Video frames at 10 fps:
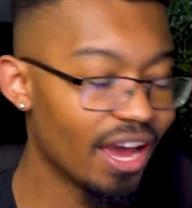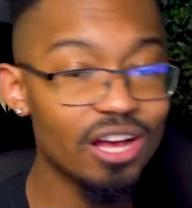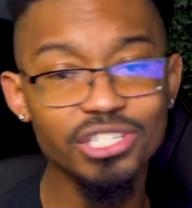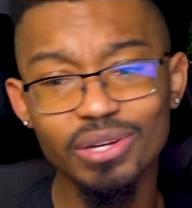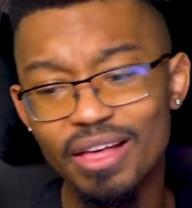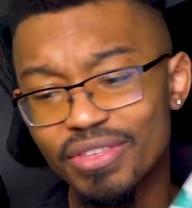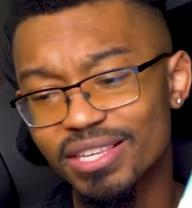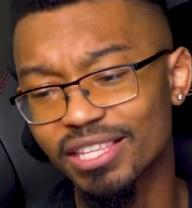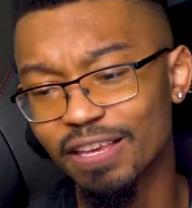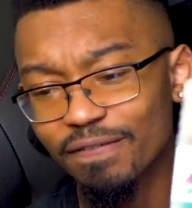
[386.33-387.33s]
I also got
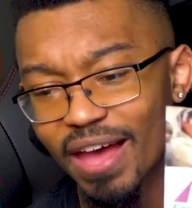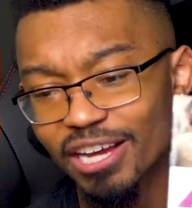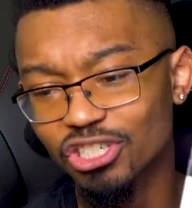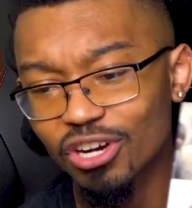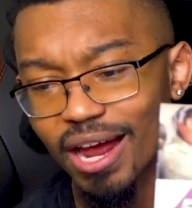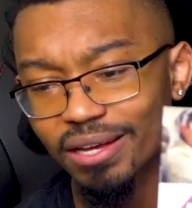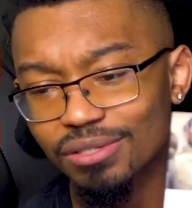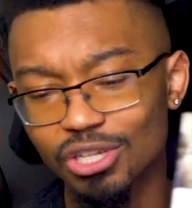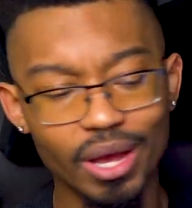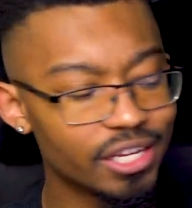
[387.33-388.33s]
this thing, Fast
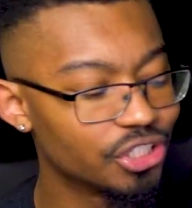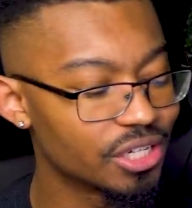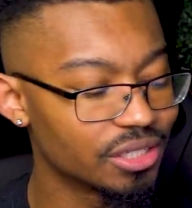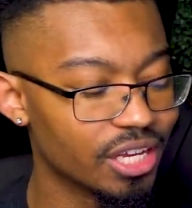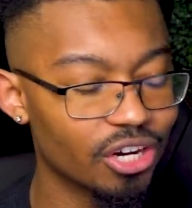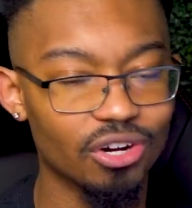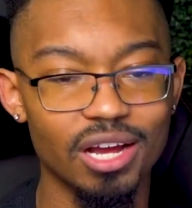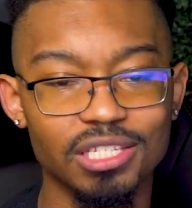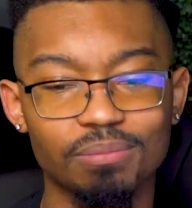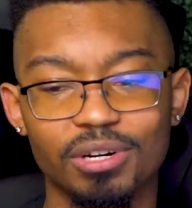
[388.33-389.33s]
Track, so I could just get
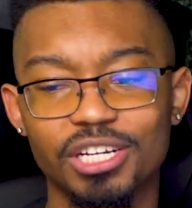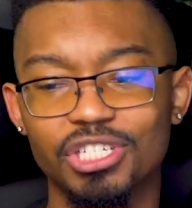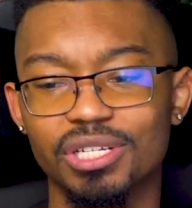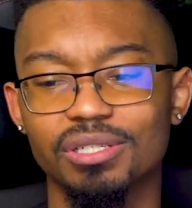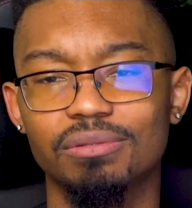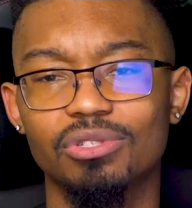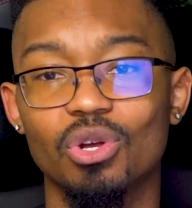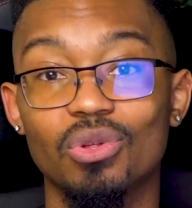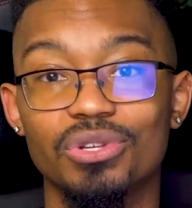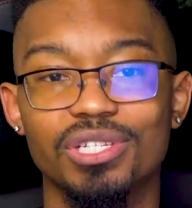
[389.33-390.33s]
across the bridge because
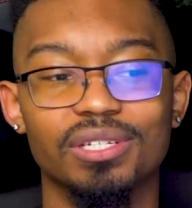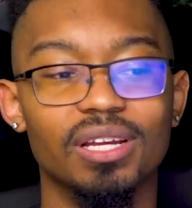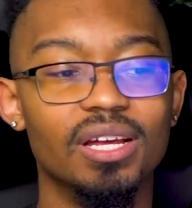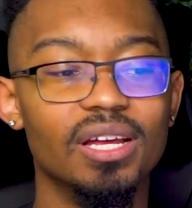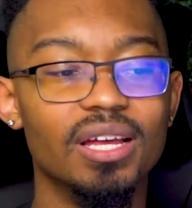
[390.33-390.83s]
tolls and